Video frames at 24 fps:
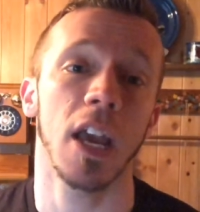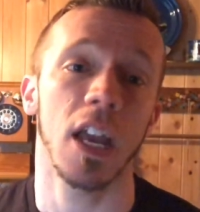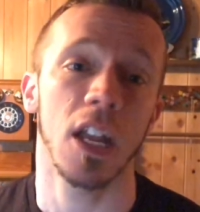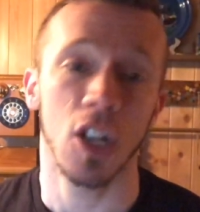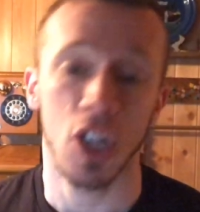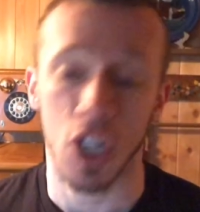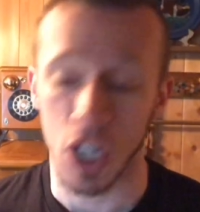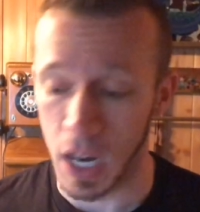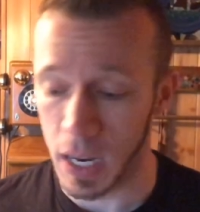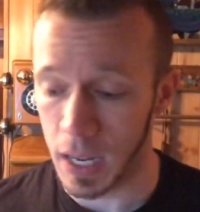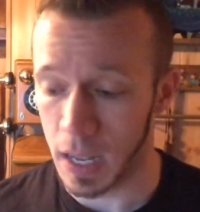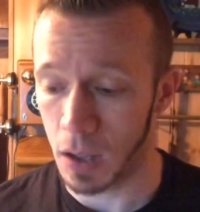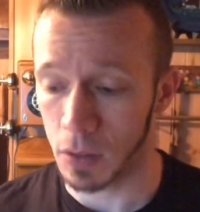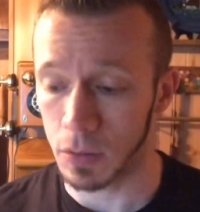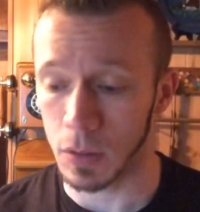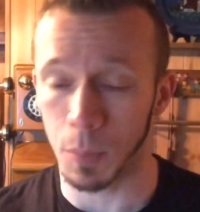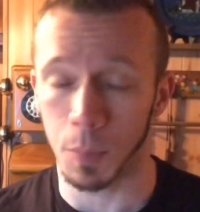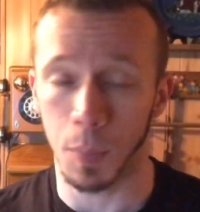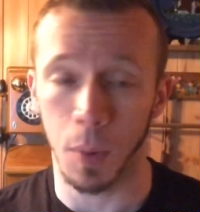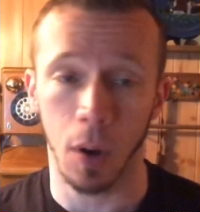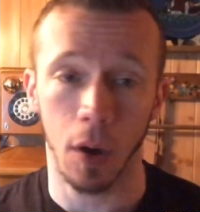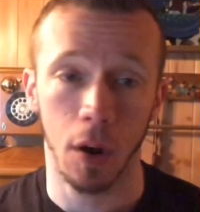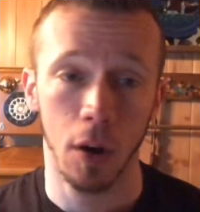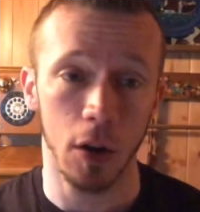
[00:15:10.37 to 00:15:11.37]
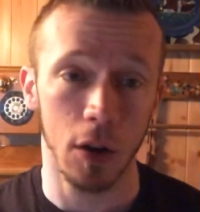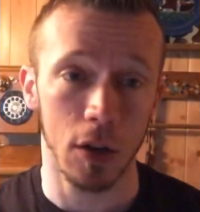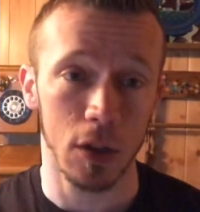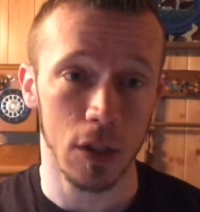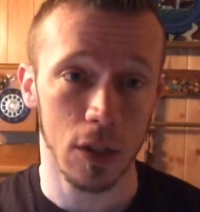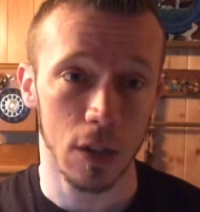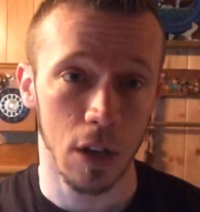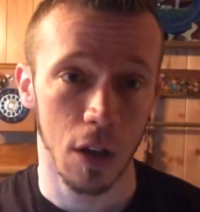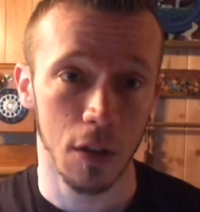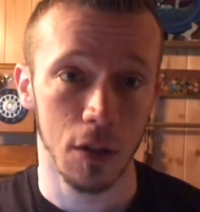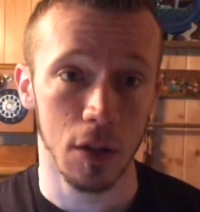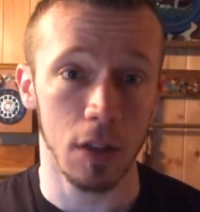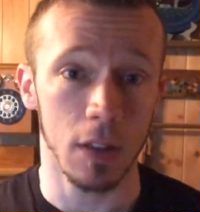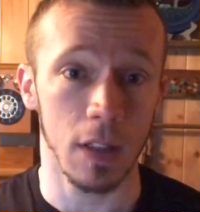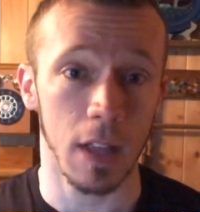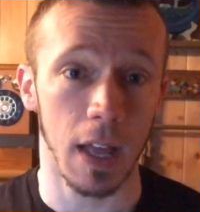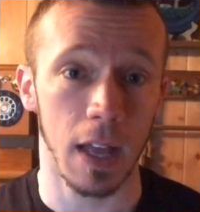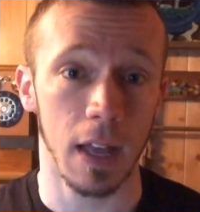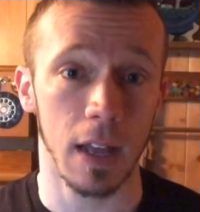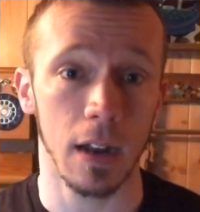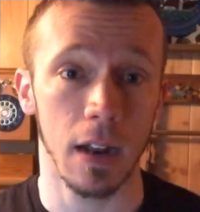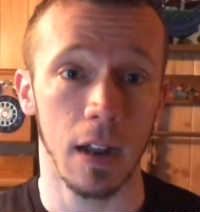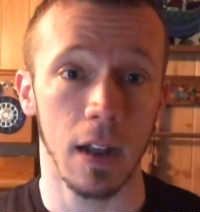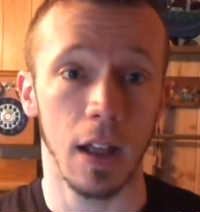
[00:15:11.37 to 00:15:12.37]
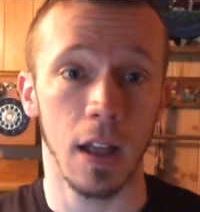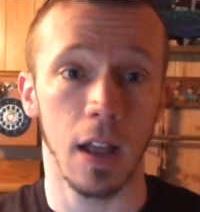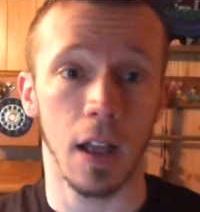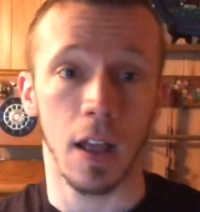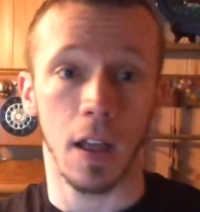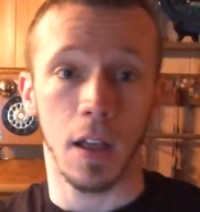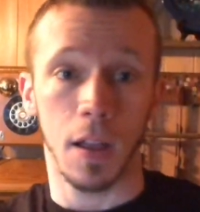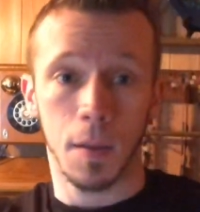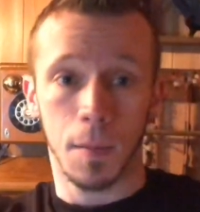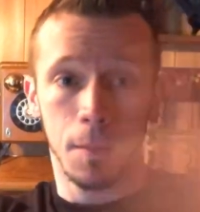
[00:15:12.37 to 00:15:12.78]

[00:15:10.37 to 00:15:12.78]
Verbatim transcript: and check out the bars. Other than that,